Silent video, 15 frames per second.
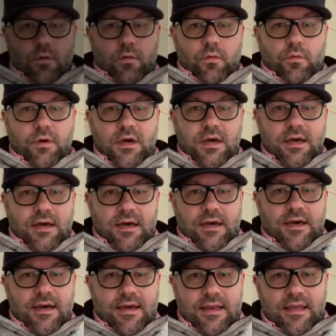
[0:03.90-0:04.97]

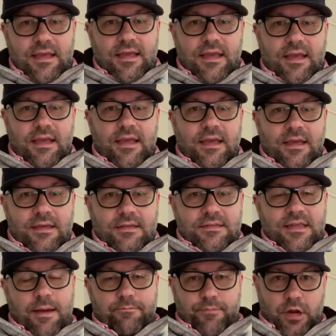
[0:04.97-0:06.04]
What is
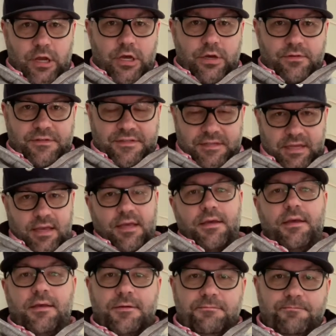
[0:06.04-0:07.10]
up, bros?
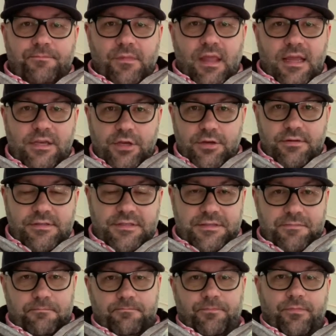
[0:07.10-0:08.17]
Hey, dudes.
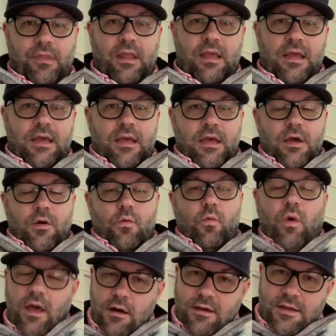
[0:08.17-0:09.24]

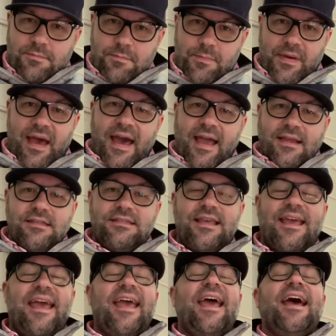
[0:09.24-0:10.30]
Welcome back to
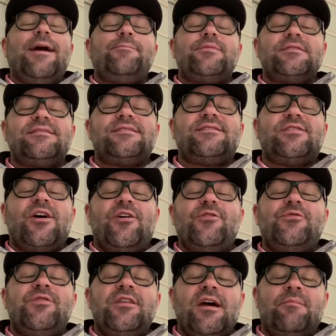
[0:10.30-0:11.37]
episode
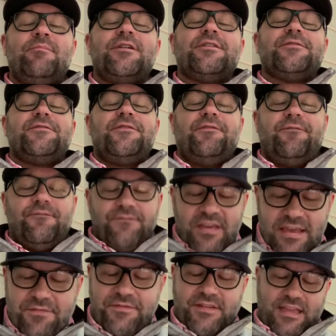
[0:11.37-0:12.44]
number
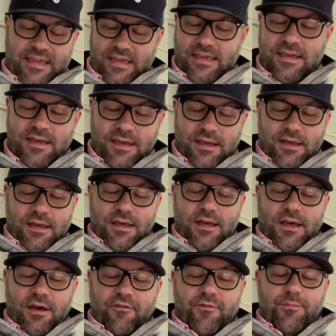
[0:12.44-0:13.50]
50
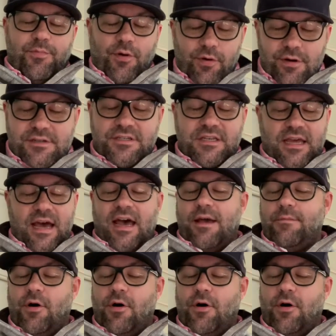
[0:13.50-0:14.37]
of Porch Time.